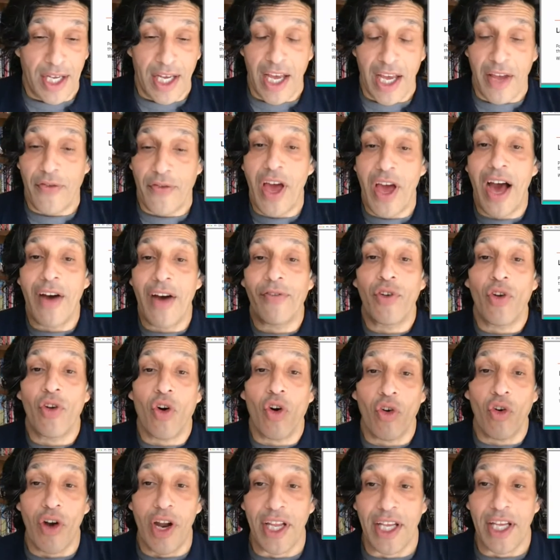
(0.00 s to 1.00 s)
if you haven't
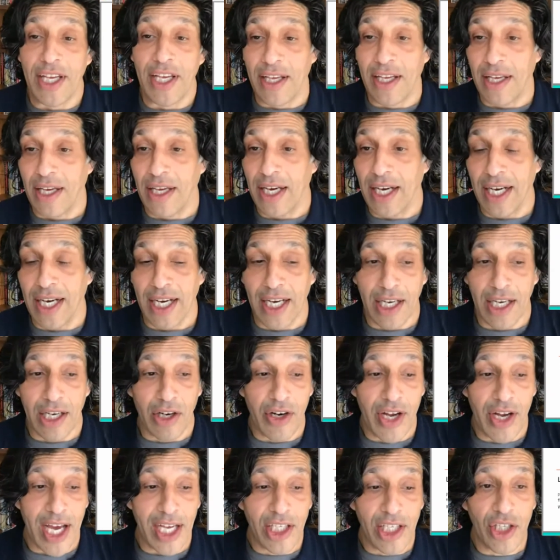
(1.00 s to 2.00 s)
already
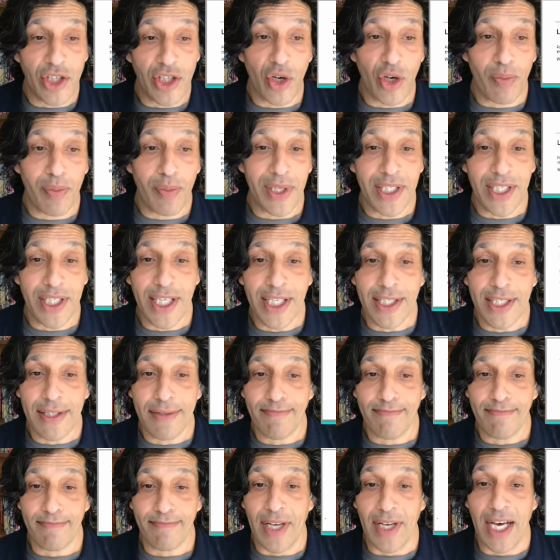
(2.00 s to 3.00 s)
created your
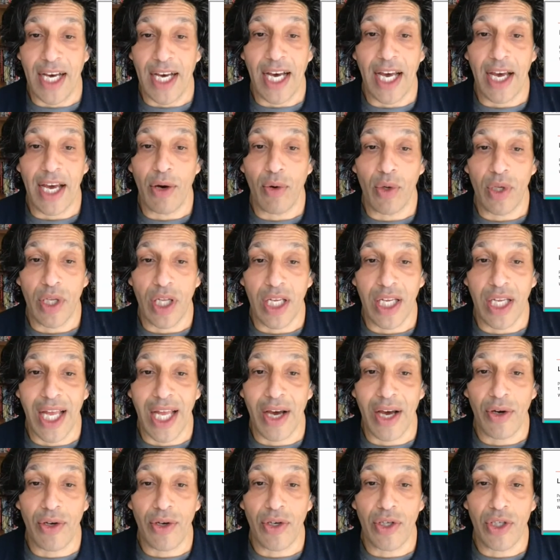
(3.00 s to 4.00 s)
business, it will
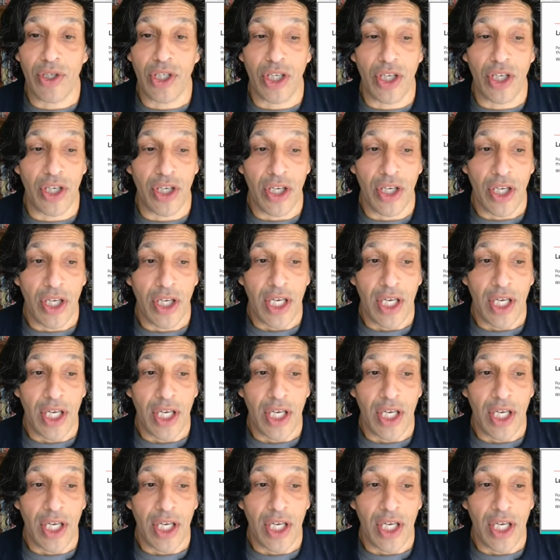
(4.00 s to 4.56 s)
allow you to